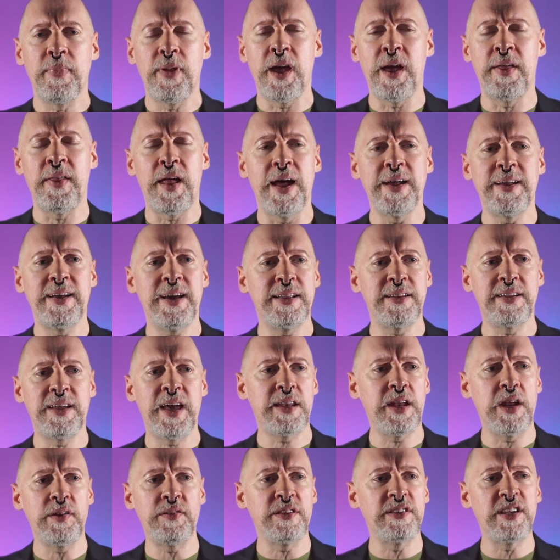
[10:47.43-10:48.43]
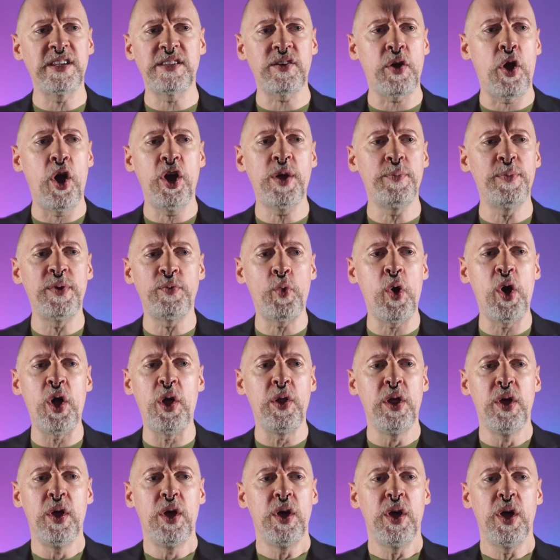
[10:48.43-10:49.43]
and I get, get into this argument,
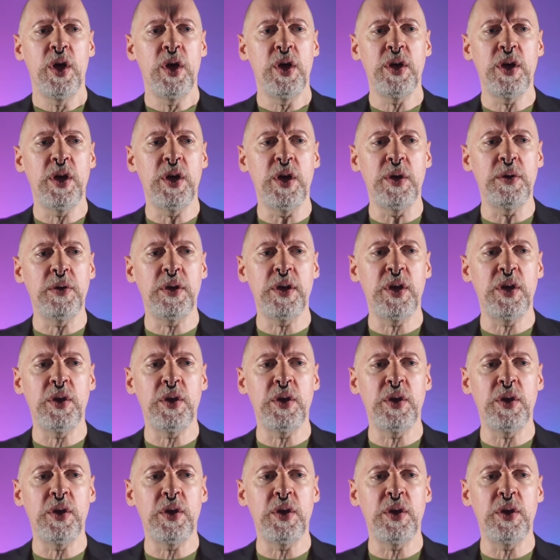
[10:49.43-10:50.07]
well, uh,